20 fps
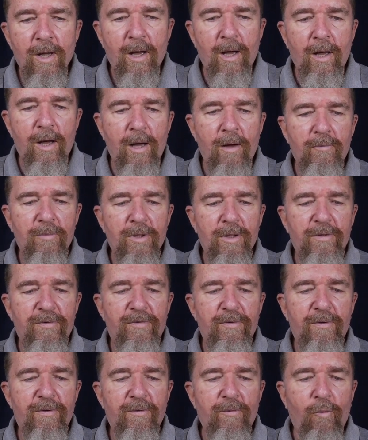Um,
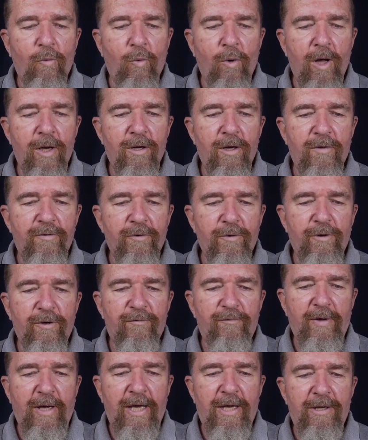one other
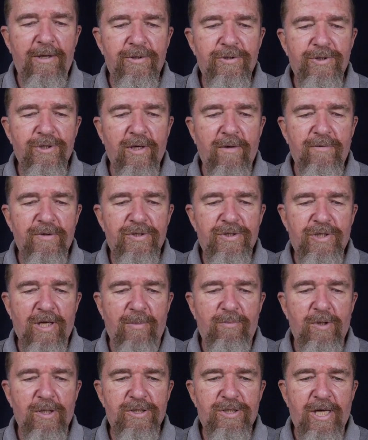advantage of a
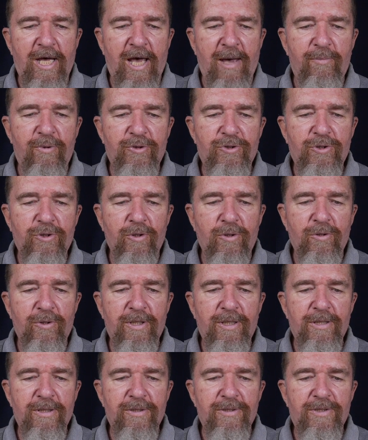stepless aperture
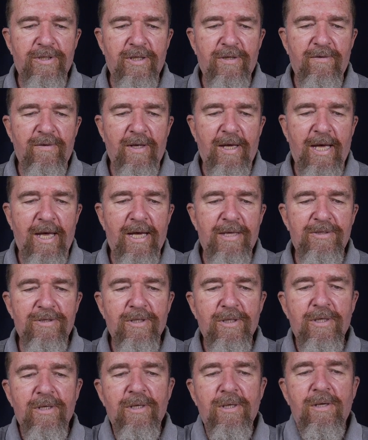is
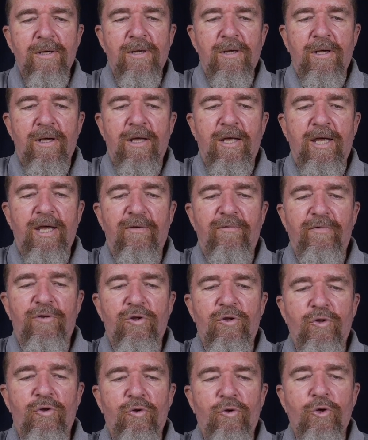that if
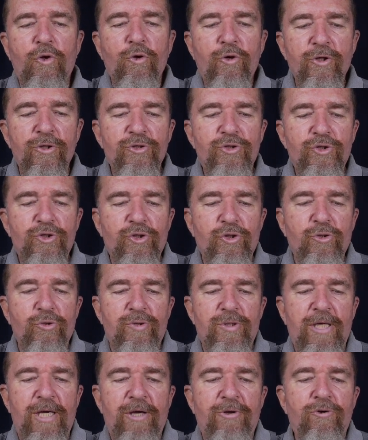you, you can
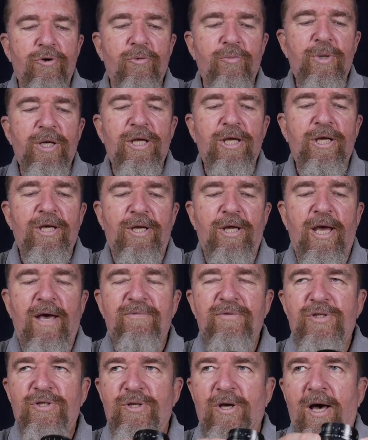shoot intermediate
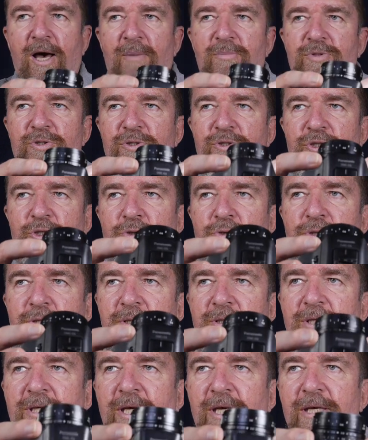f-stops, you
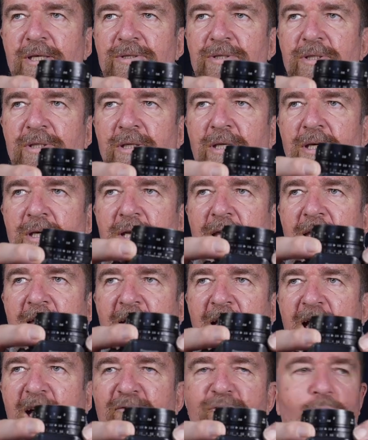can get
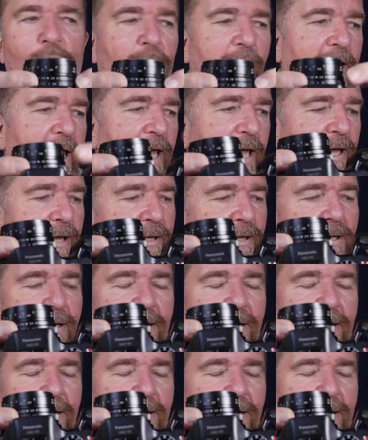halfway